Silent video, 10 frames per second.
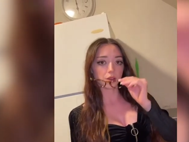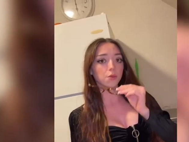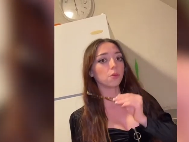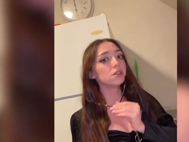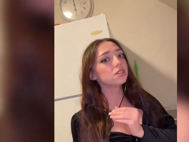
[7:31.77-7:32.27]

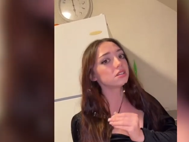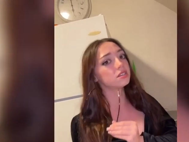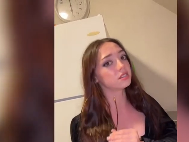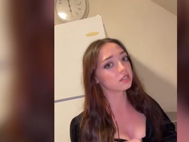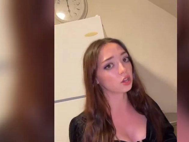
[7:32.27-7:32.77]
We're just
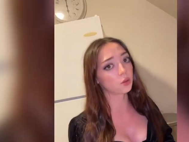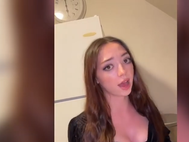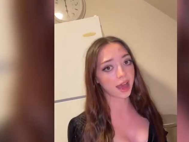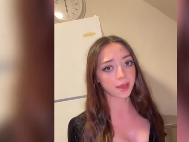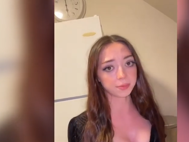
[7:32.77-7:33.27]
so
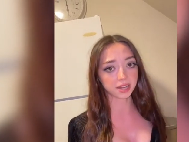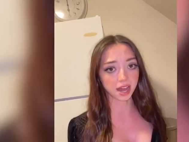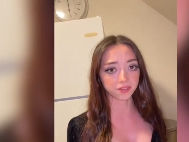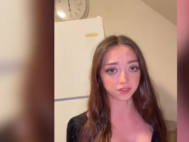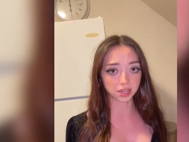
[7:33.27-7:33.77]
happy to
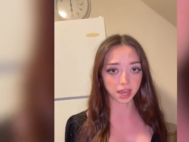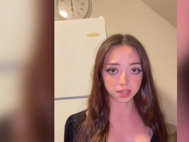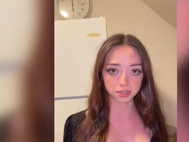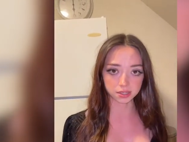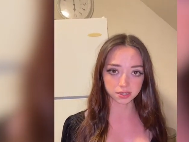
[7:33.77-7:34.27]
have
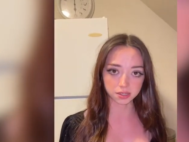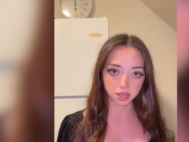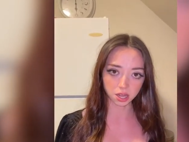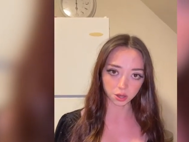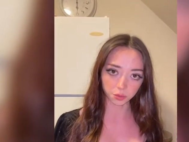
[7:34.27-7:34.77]
guests.
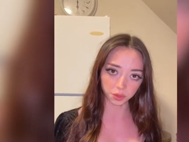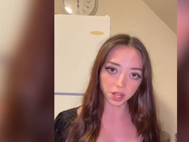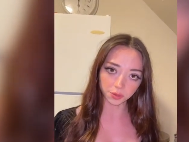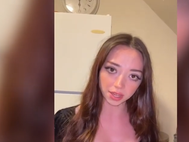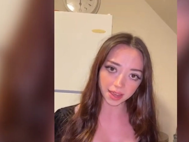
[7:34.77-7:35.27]
We
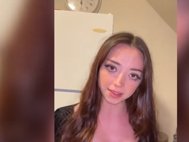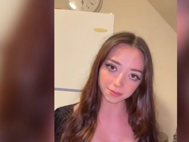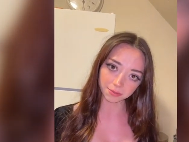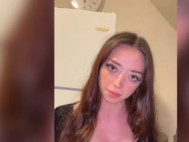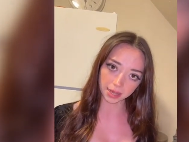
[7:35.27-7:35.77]
don't get
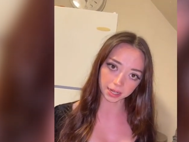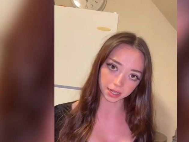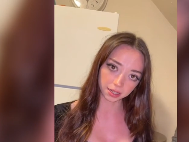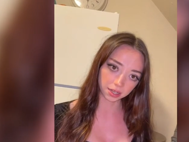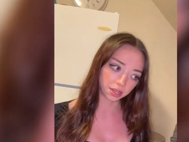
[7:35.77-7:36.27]

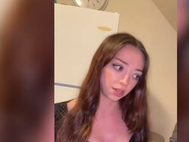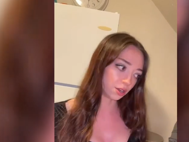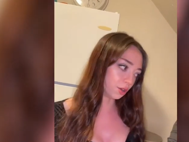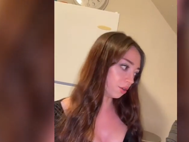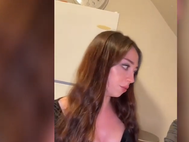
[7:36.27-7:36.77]
many.
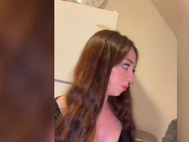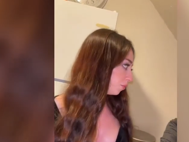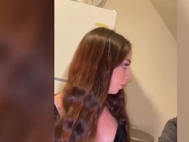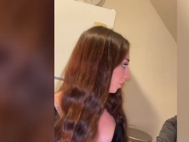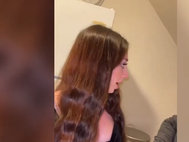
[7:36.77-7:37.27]

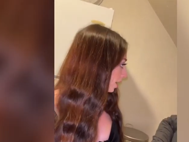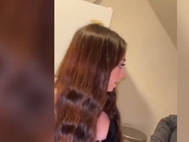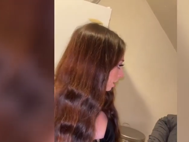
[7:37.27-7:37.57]
Right,